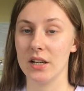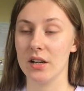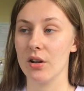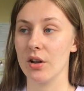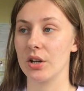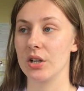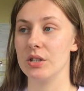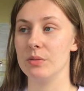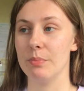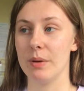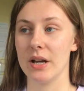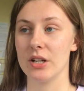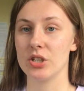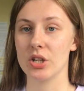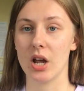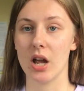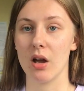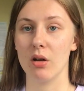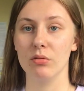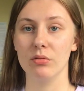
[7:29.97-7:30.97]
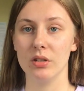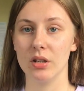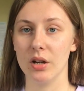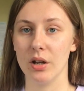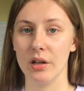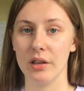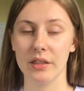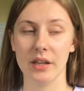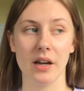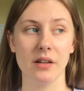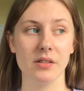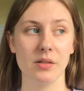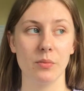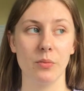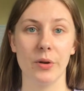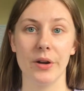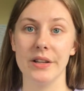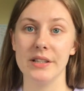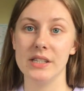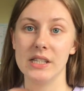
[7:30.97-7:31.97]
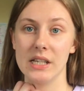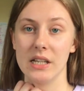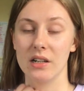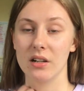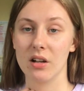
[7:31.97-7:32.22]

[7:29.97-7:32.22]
I could bash out 1,000 words in